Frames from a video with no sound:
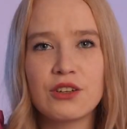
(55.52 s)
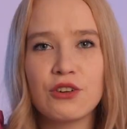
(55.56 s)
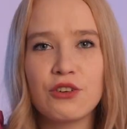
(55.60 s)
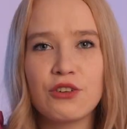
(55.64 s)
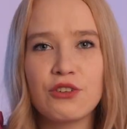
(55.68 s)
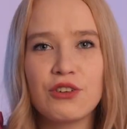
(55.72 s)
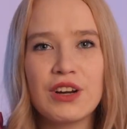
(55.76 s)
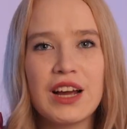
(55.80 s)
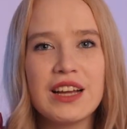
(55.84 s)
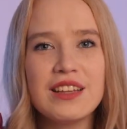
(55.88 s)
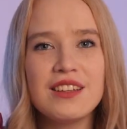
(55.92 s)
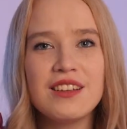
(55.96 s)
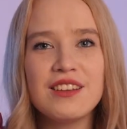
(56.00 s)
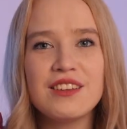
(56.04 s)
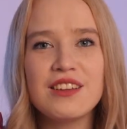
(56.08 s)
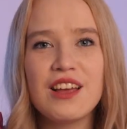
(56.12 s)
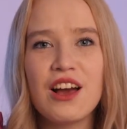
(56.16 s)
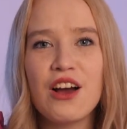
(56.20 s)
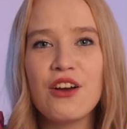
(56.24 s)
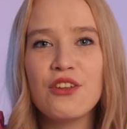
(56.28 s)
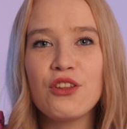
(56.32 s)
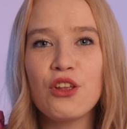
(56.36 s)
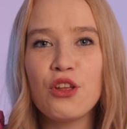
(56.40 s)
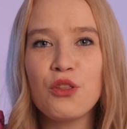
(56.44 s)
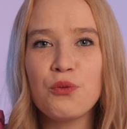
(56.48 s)
Write it
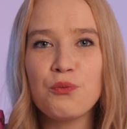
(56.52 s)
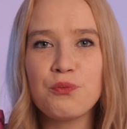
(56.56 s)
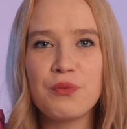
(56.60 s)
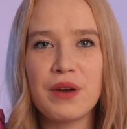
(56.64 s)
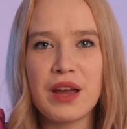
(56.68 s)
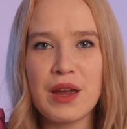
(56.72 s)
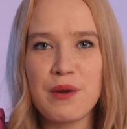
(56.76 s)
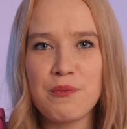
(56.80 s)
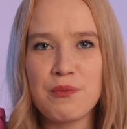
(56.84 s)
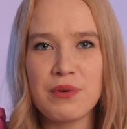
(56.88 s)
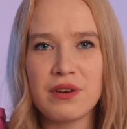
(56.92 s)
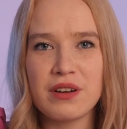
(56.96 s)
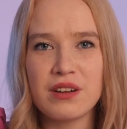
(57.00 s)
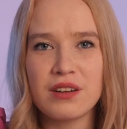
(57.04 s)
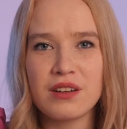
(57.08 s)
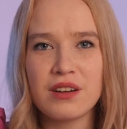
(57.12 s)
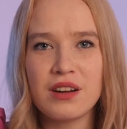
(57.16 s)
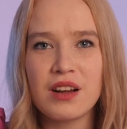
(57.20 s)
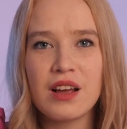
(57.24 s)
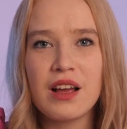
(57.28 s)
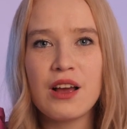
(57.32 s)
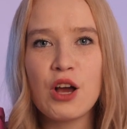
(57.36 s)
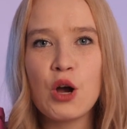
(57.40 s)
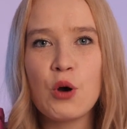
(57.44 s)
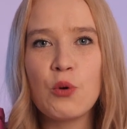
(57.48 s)
down on paper.
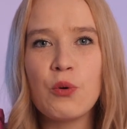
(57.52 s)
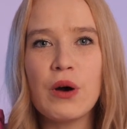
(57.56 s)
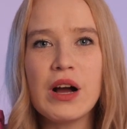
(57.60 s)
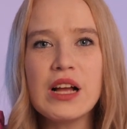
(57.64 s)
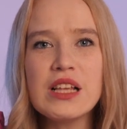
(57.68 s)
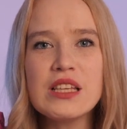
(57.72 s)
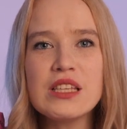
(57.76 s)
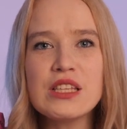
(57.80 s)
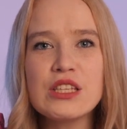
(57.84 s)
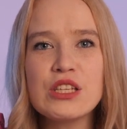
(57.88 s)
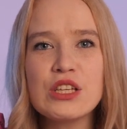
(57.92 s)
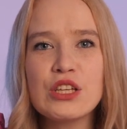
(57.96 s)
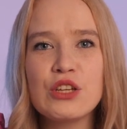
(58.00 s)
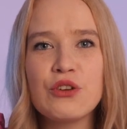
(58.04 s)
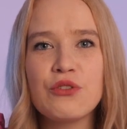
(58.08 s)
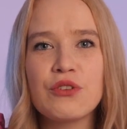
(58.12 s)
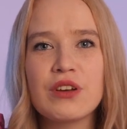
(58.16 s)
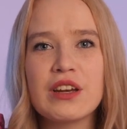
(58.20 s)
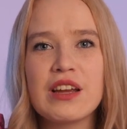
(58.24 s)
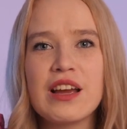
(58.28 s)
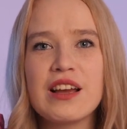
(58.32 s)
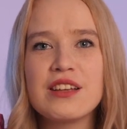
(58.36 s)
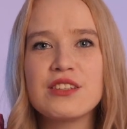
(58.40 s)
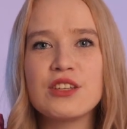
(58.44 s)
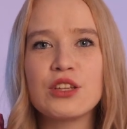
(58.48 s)
Once you've
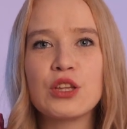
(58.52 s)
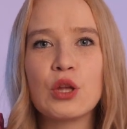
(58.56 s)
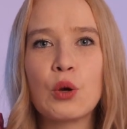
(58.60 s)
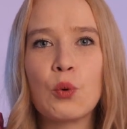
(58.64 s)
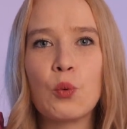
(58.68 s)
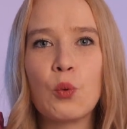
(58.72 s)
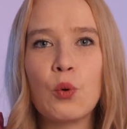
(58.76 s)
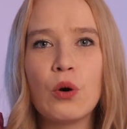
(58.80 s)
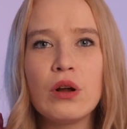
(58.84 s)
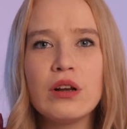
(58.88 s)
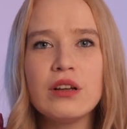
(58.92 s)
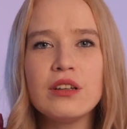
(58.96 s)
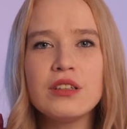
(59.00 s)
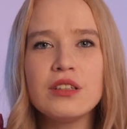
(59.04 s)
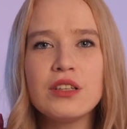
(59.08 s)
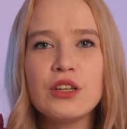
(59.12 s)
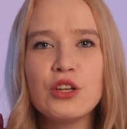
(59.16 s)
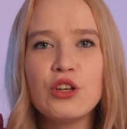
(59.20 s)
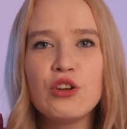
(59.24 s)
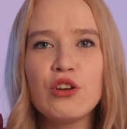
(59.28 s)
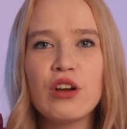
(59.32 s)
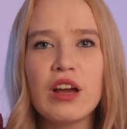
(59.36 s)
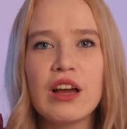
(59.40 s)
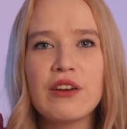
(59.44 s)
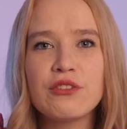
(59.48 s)
created a wallet,
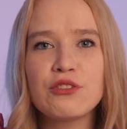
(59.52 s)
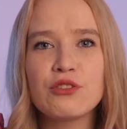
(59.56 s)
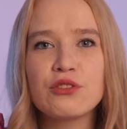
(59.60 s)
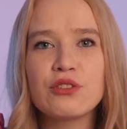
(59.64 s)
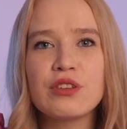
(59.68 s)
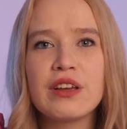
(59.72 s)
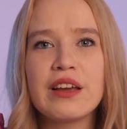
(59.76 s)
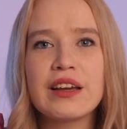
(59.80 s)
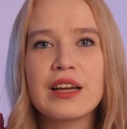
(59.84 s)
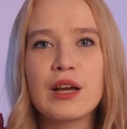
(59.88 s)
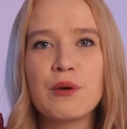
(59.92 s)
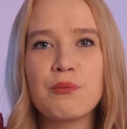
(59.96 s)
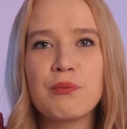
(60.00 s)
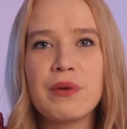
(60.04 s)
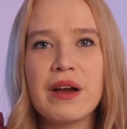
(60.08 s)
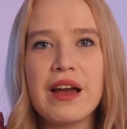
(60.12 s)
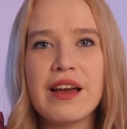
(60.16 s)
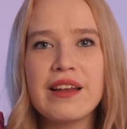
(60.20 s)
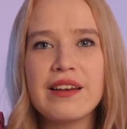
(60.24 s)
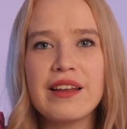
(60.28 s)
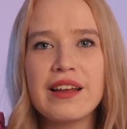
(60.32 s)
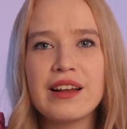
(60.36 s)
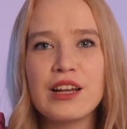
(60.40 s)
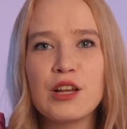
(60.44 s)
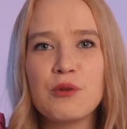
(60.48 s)
you have to take a
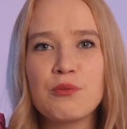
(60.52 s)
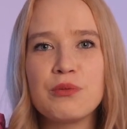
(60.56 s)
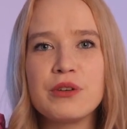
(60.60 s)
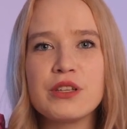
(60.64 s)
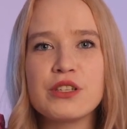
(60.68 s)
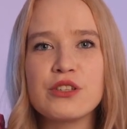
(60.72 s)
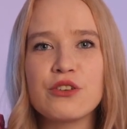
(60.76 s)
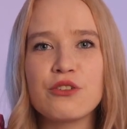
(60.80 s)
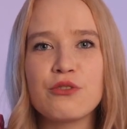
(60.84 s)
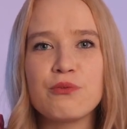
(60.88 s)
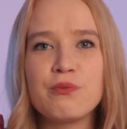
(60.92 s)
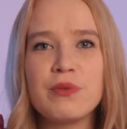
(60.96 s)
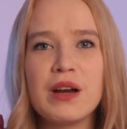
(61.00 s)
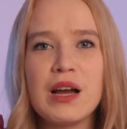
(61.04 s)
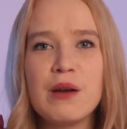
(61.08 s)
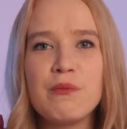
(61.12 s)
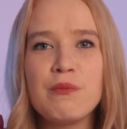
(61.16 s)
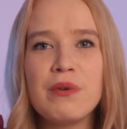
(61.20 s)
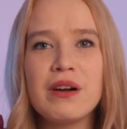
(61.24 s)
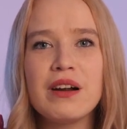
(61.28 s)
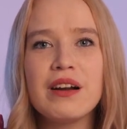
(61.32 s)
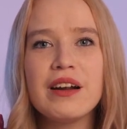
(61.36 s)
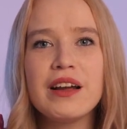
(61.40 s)
pen and a piece of paper